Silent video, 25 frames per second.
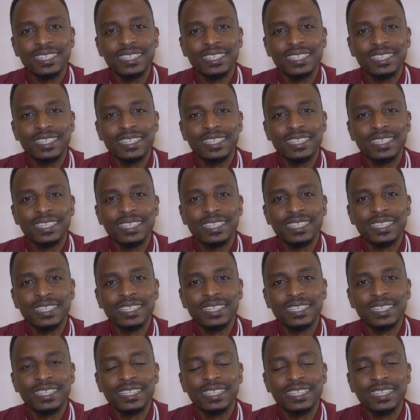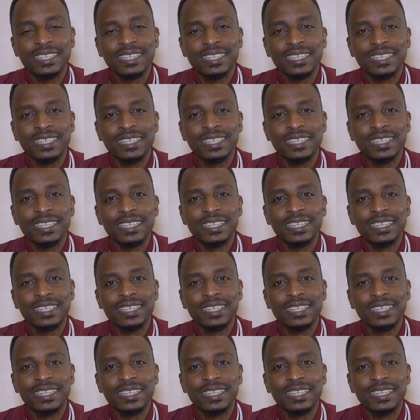
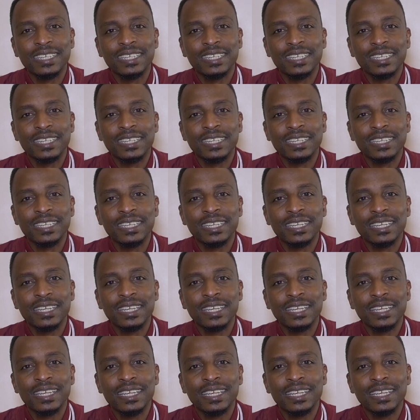Nobody speaks.